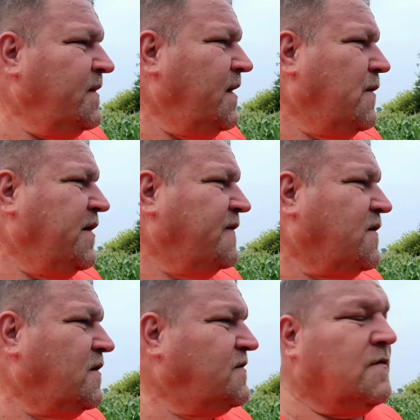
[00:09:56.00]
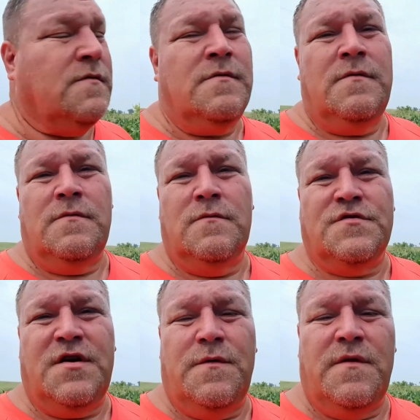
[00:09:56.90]
now we have ours, so we'll
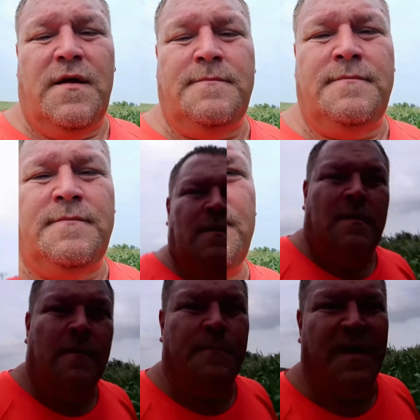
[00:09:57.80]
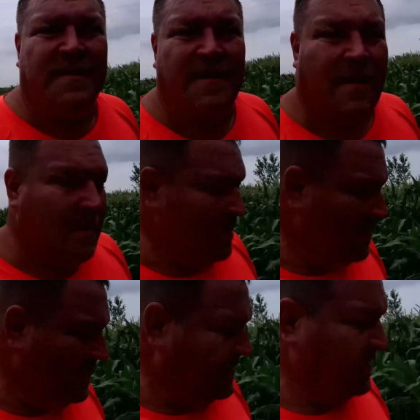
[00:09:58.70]
share with them. But
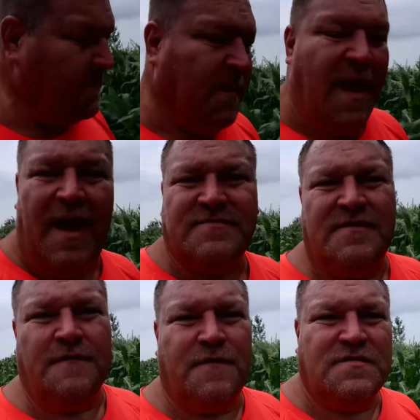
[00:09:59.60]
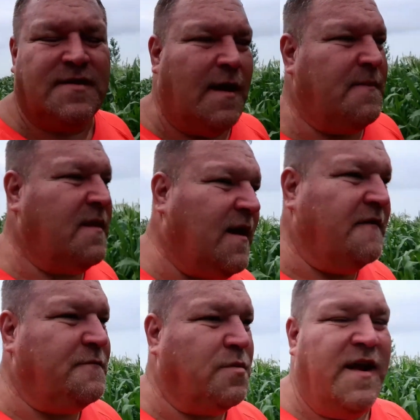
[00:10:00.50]
this is actually the first time that
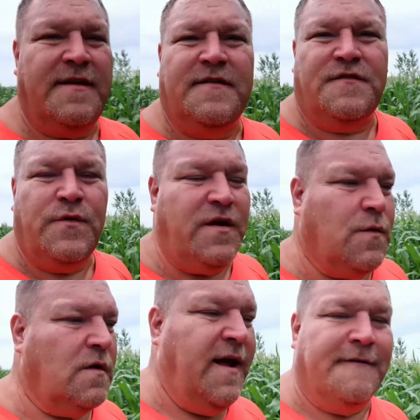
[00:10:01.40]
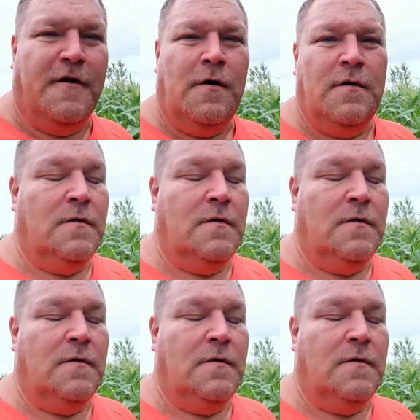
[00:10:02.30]
I've planted sweet corn ever.